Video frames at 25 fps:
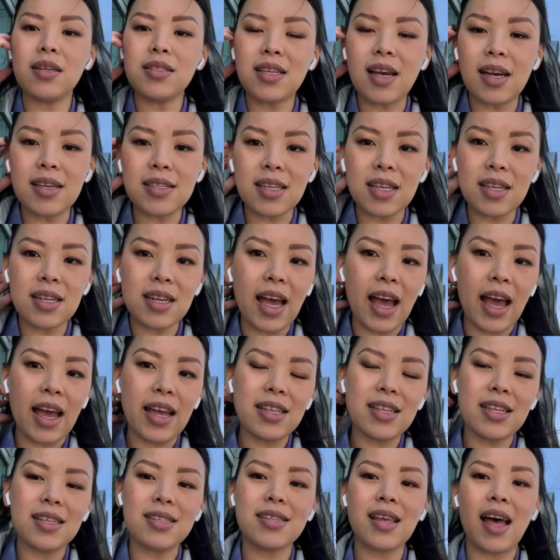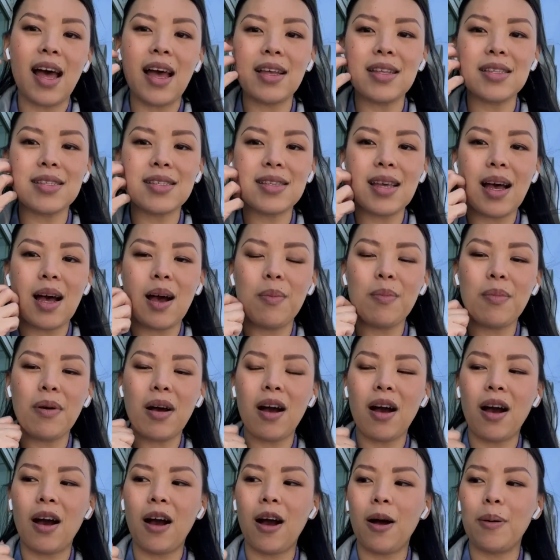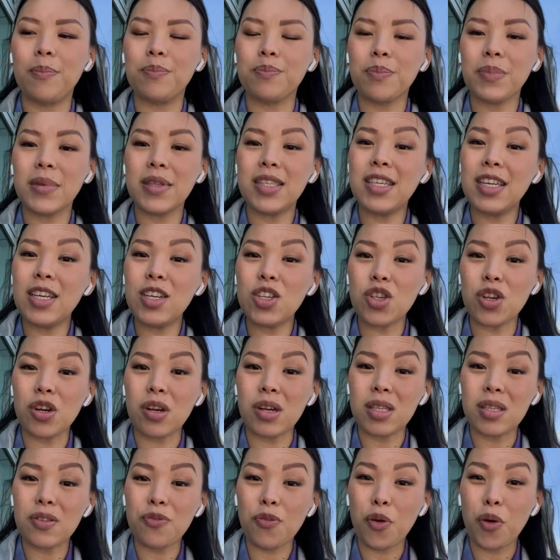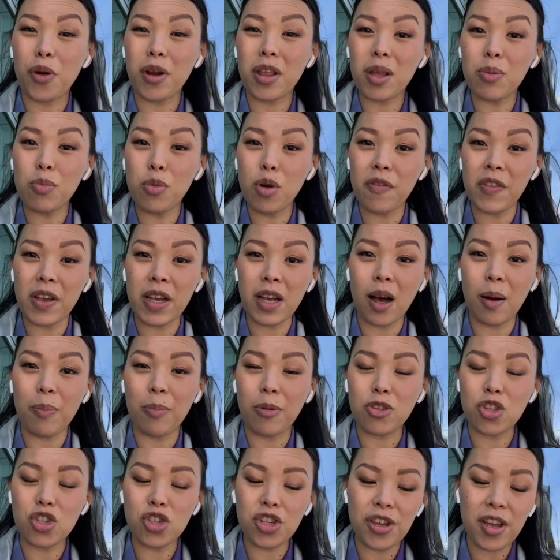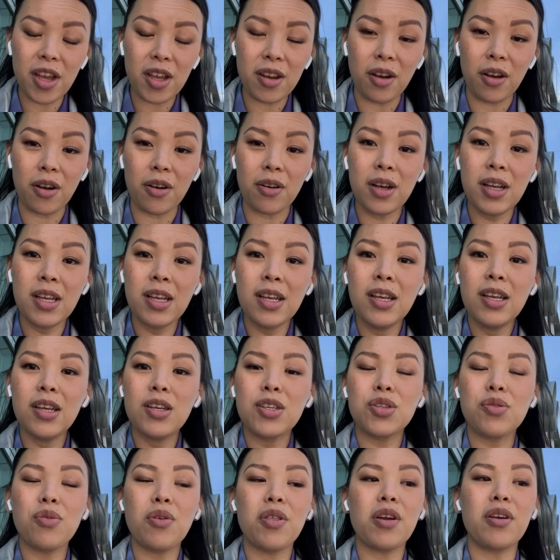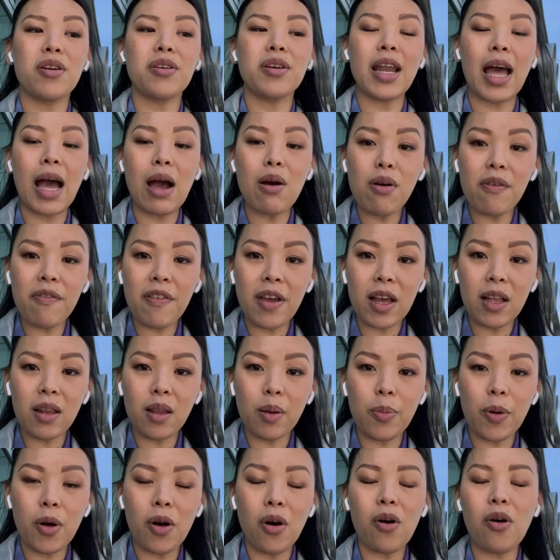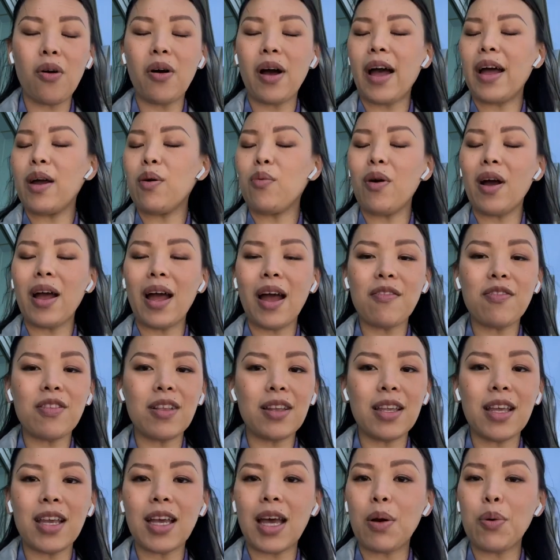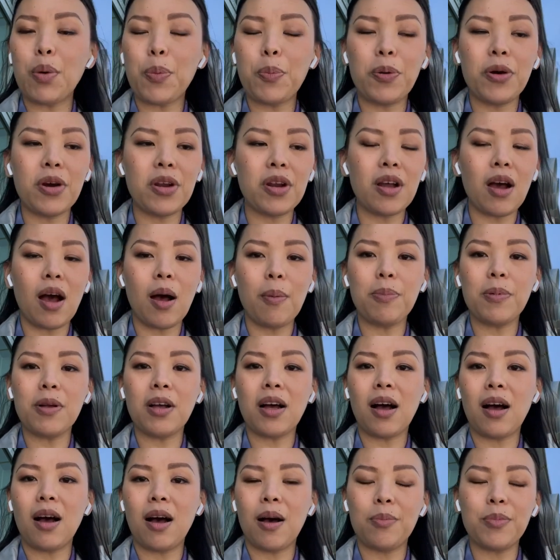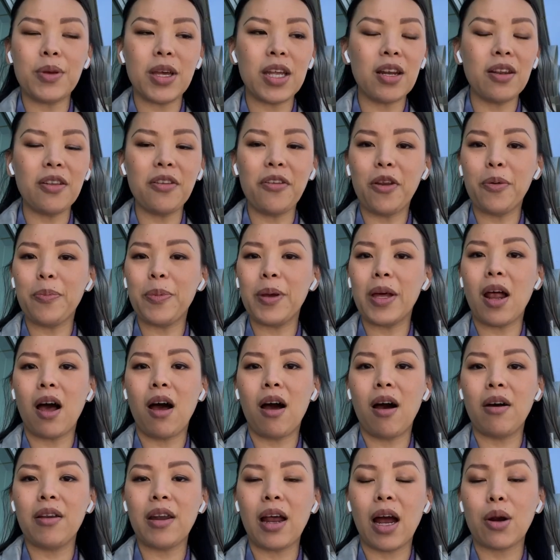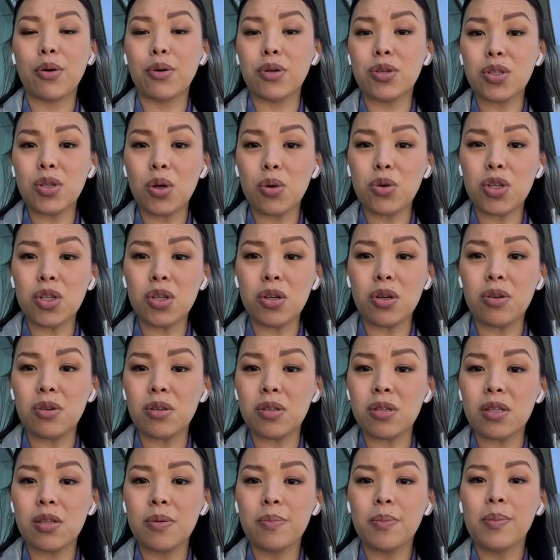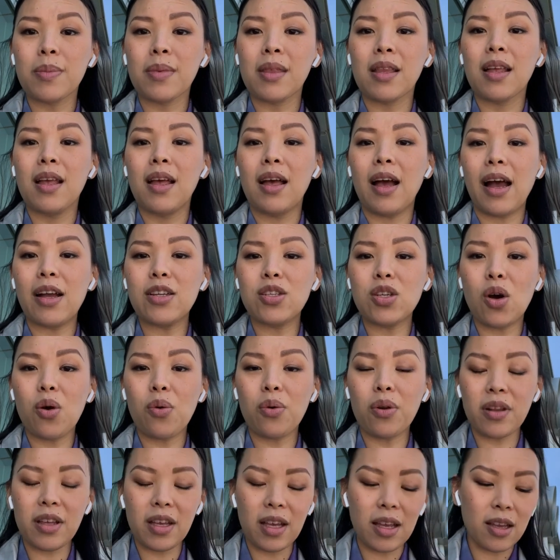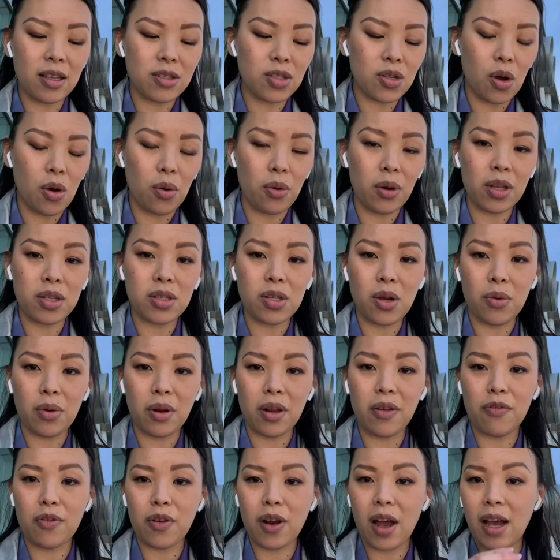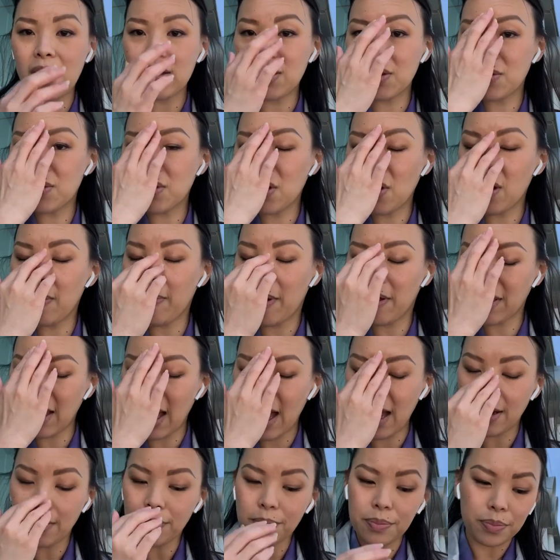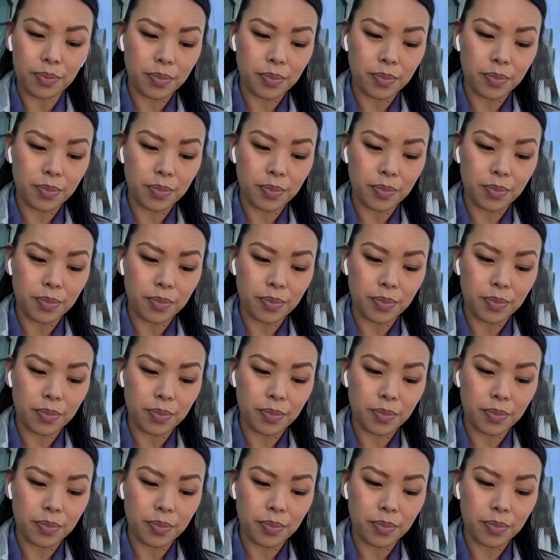Dustin and I design some t-shirts for the Movie Couple channel. So they're now available. I will have the link. I will put it up in a little bit on our socials. I totally forgot. So sorry about that.